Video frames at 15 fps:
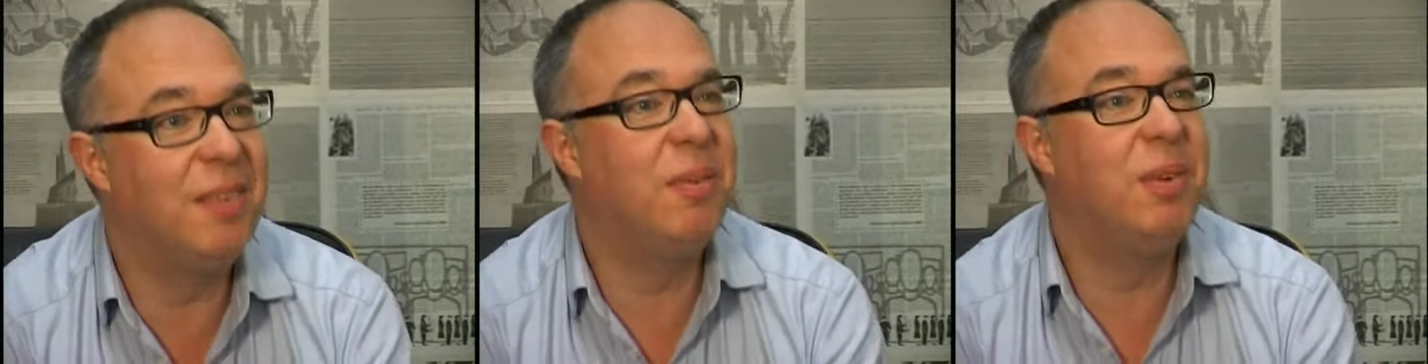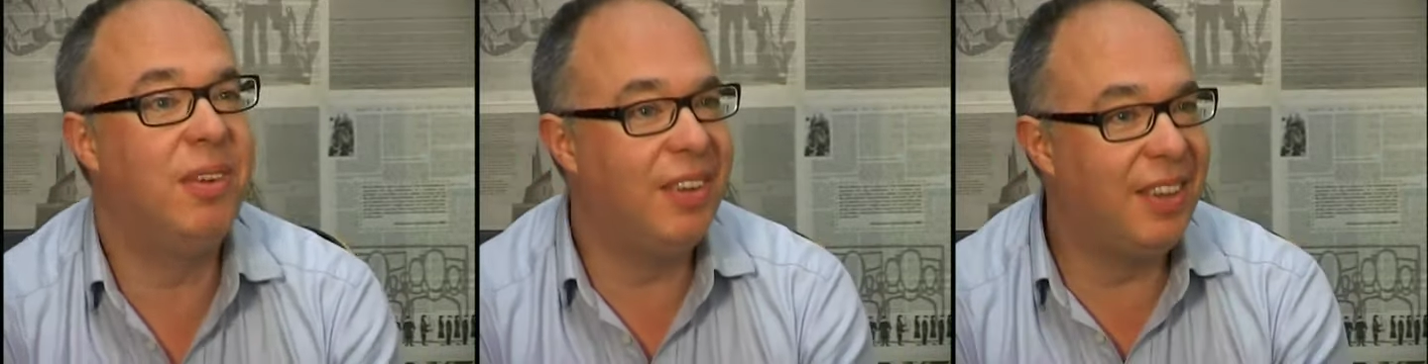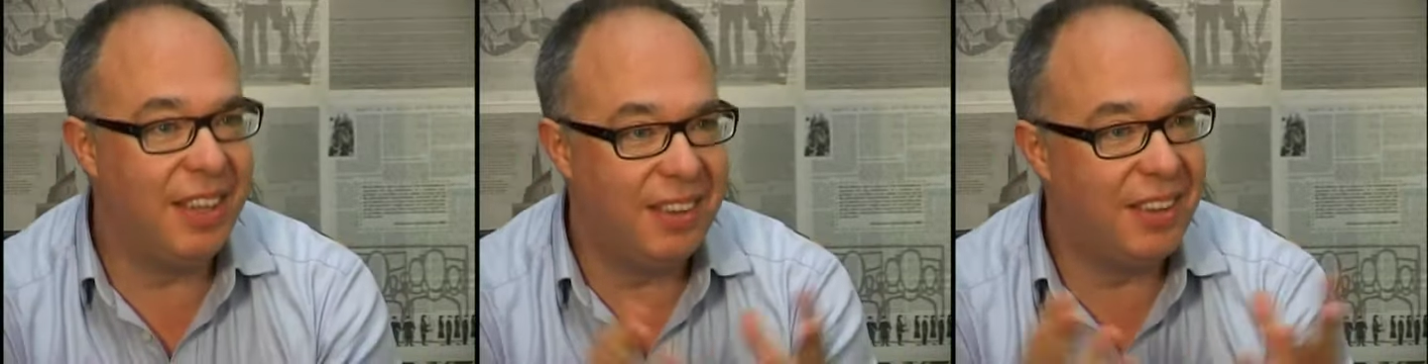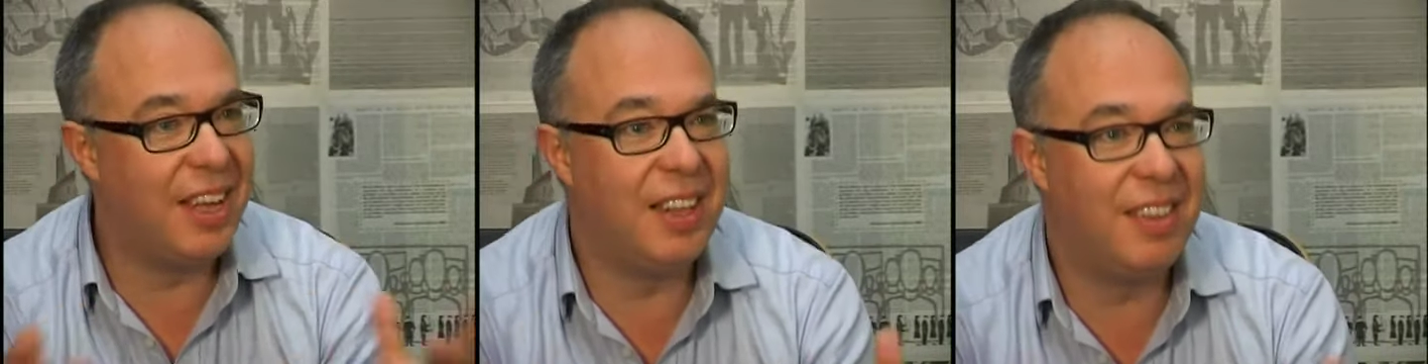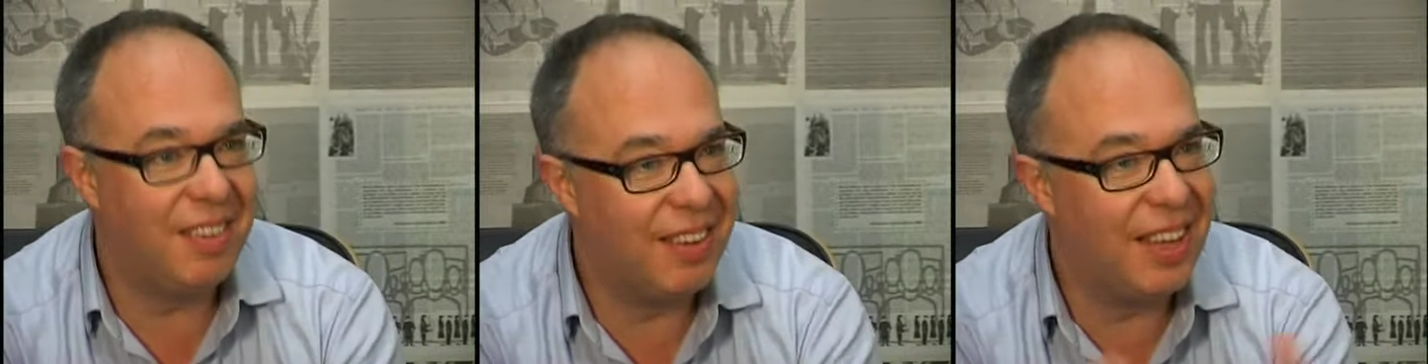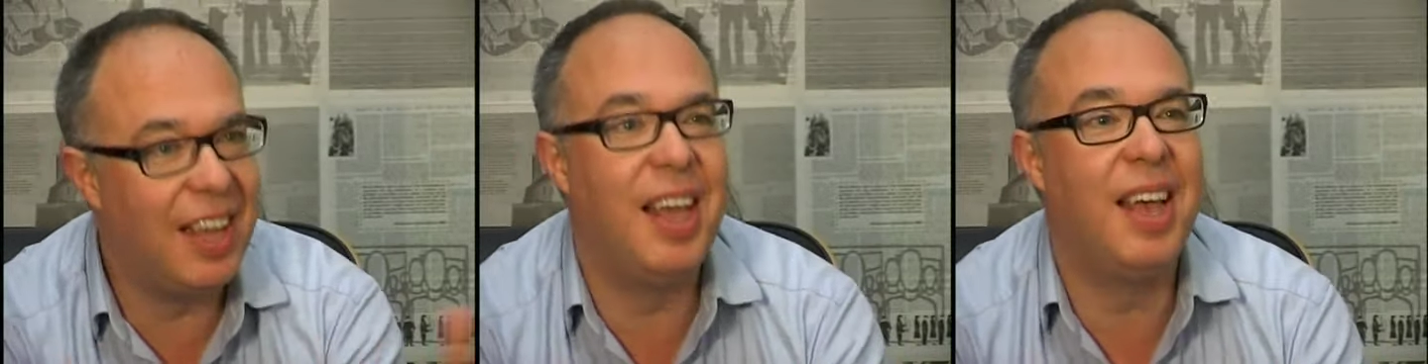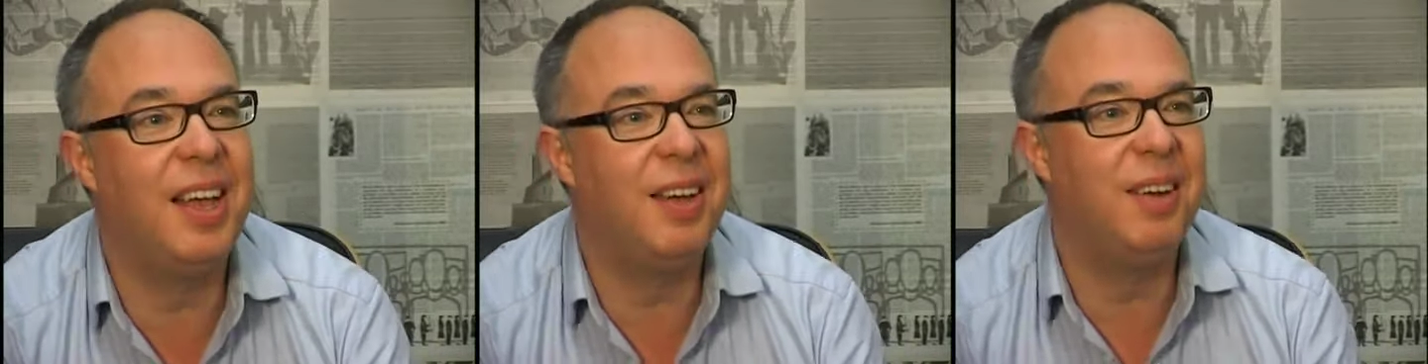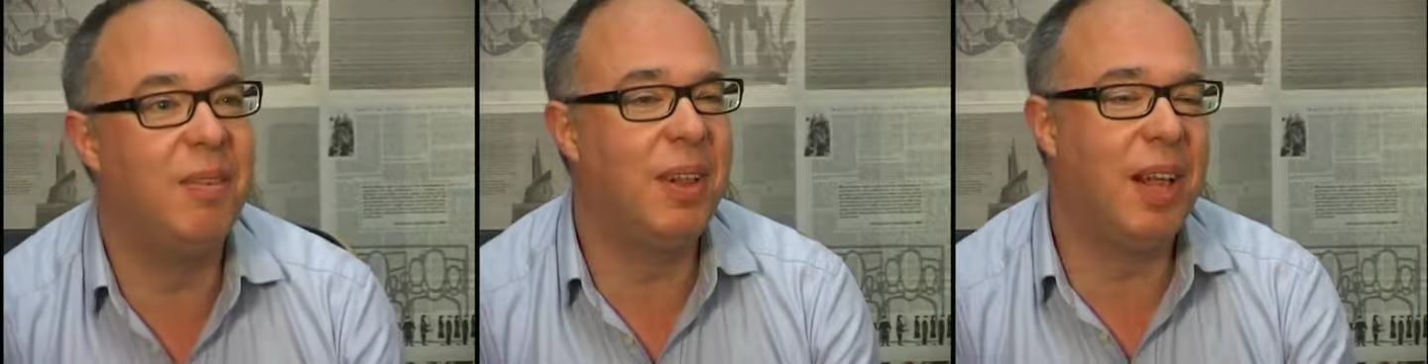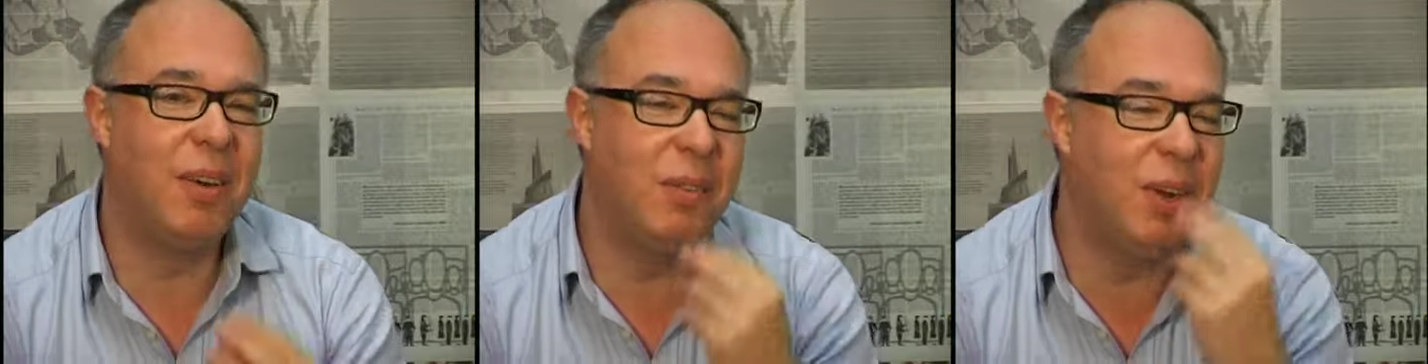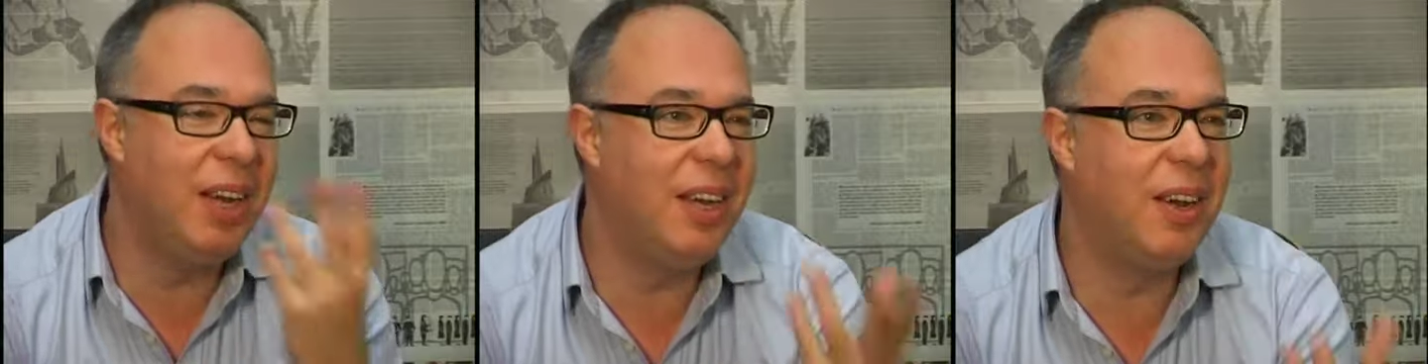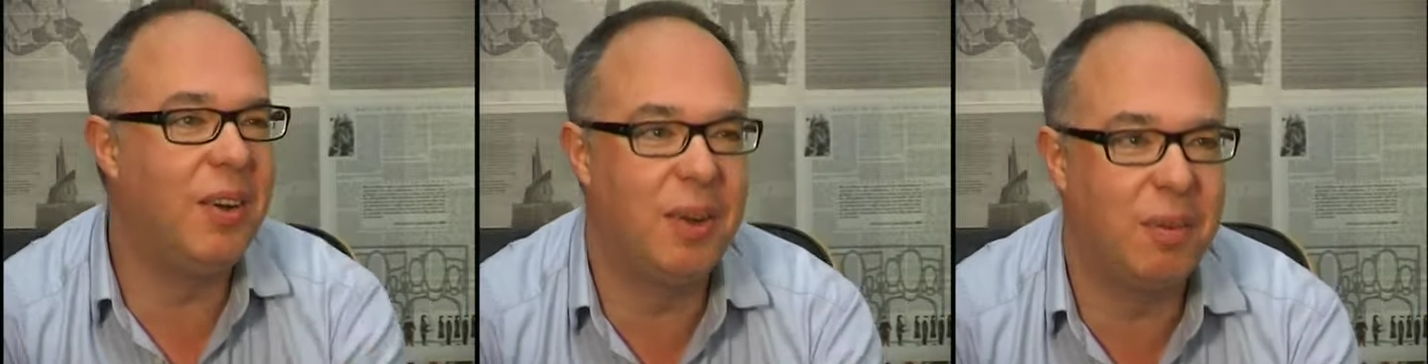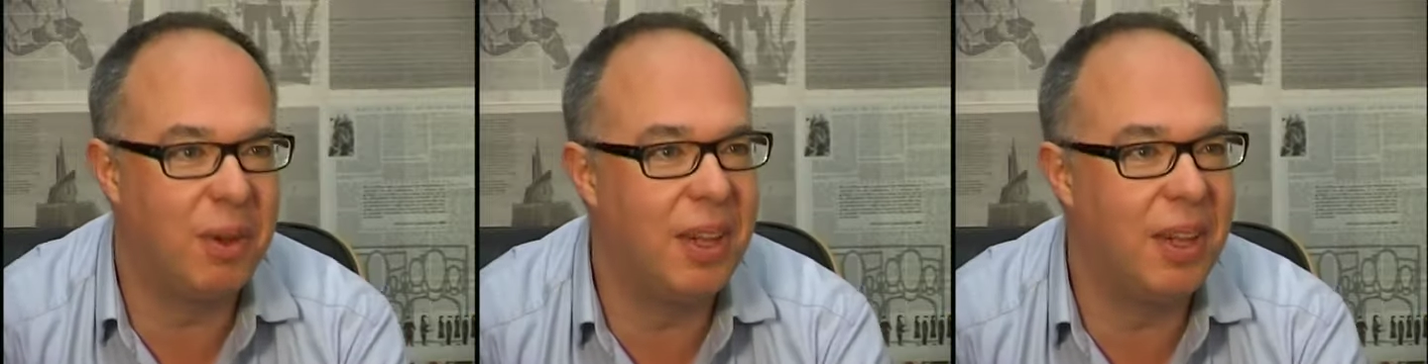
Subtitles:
which is these kids singing without really knowing